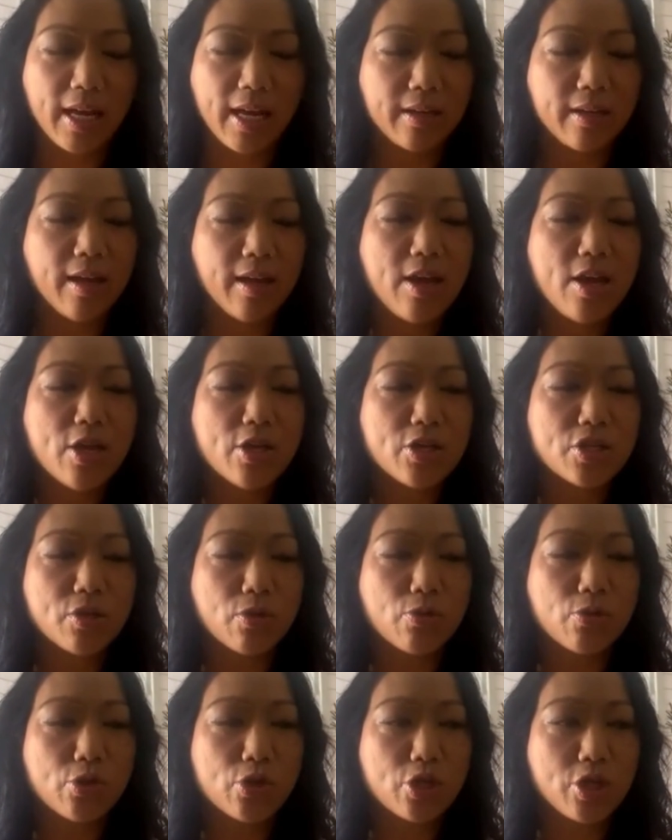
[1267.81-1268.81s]
And
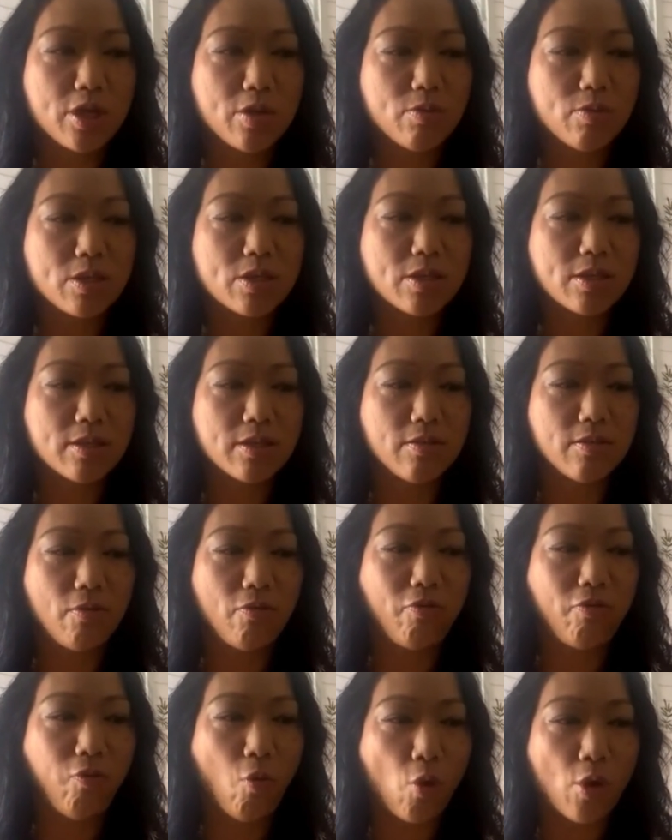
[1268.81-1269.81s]
so she was
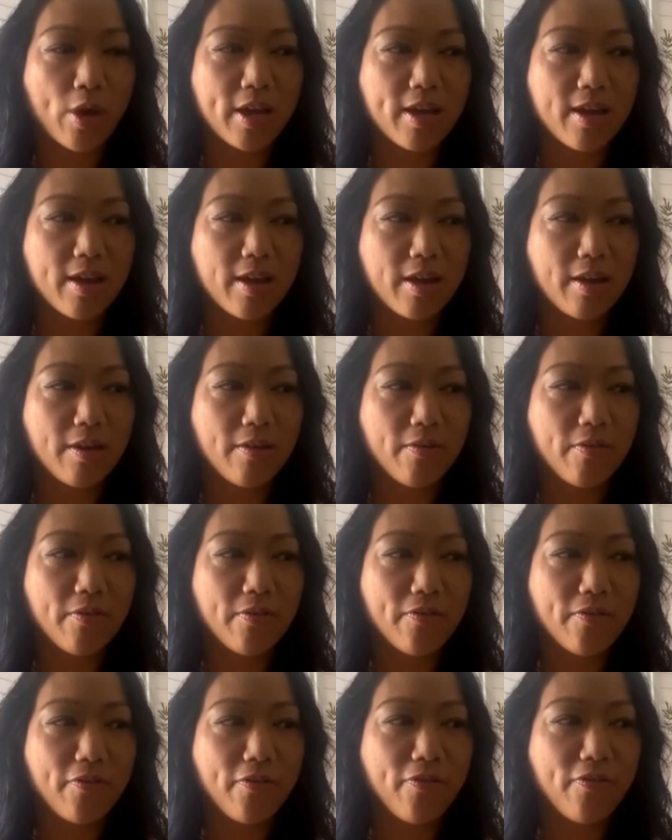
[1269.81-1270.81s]

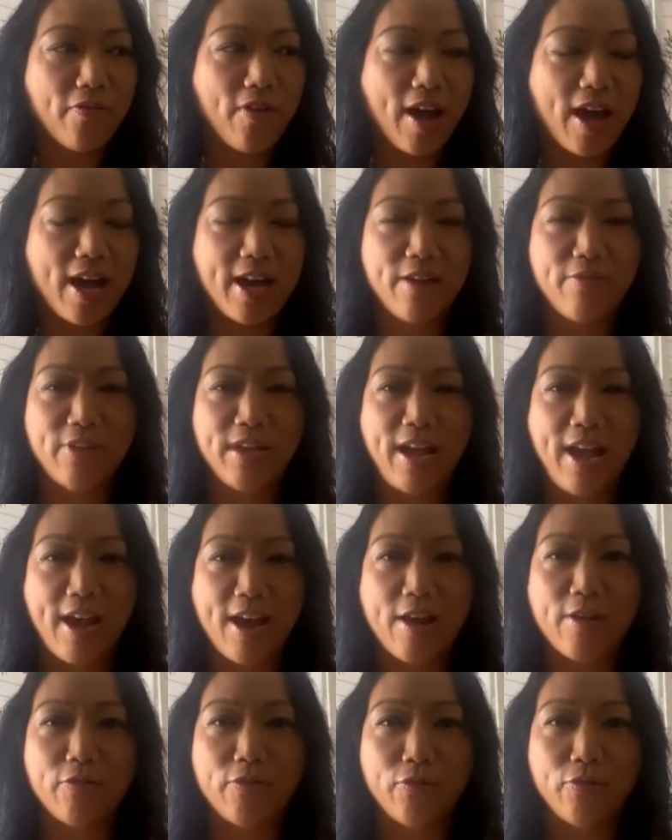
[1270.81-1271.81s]
45 and a
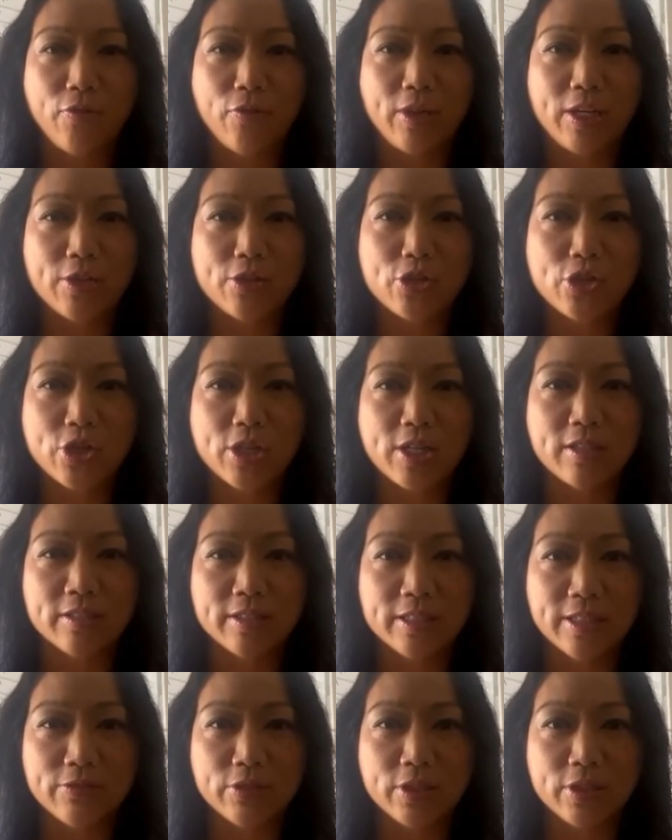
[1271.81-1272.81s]
half when she
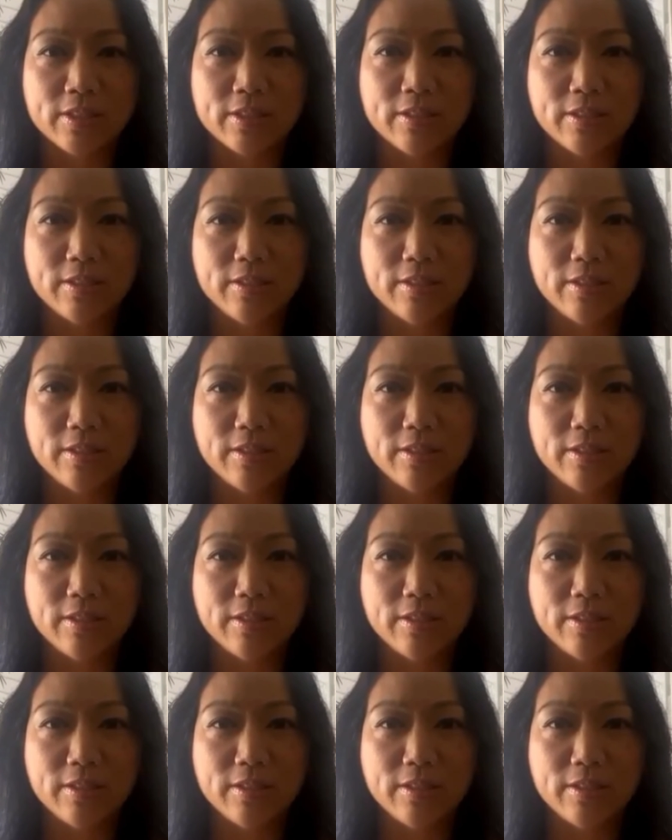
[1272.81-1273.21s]
delivered